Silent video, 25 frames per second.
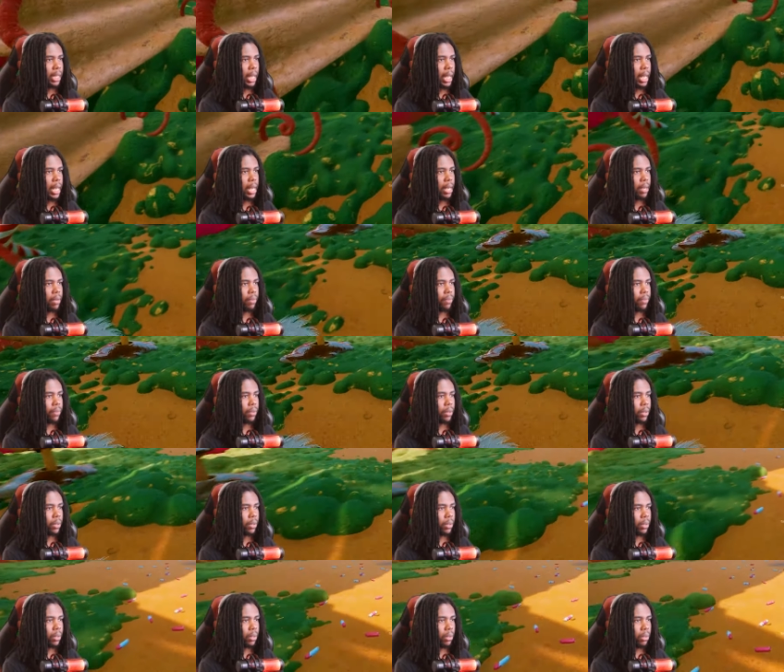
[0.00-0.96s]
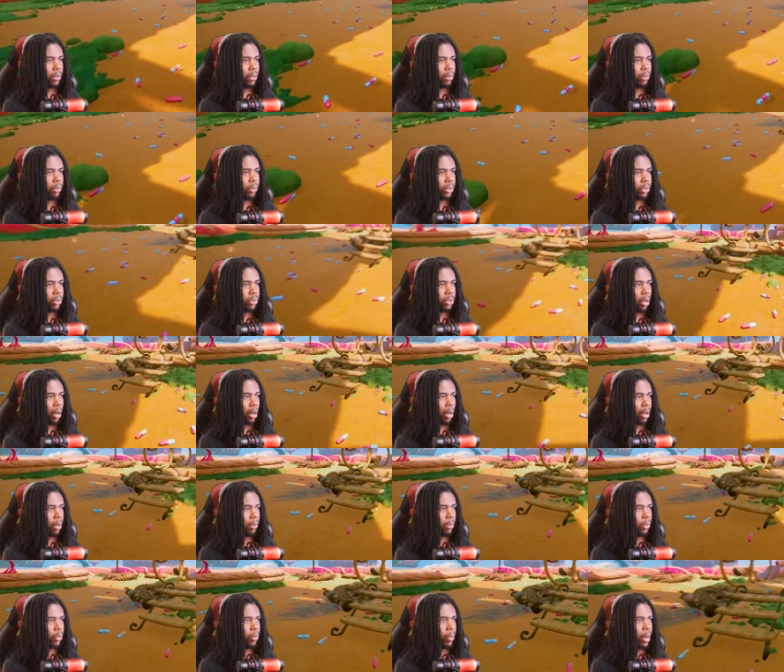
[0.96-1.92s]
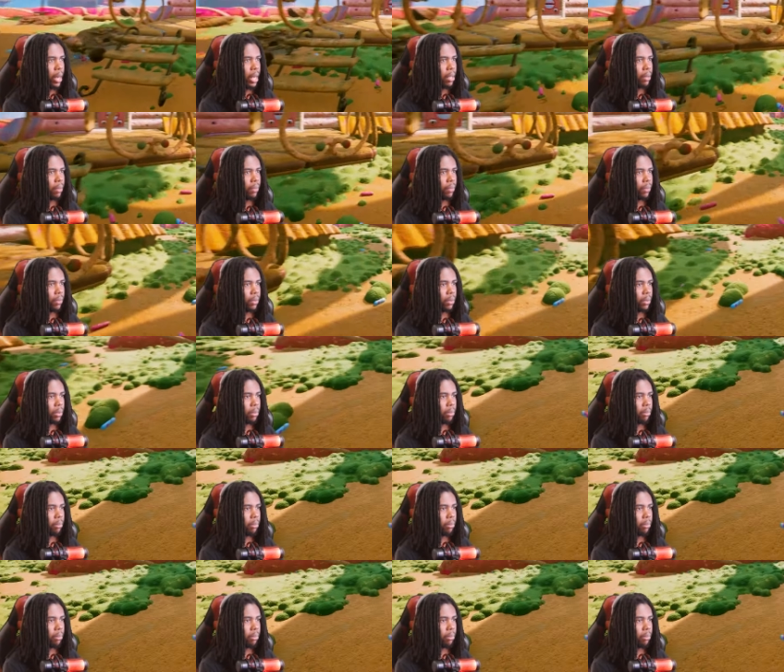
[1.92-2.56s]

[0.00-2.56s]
saved. Will you talk to me, wife?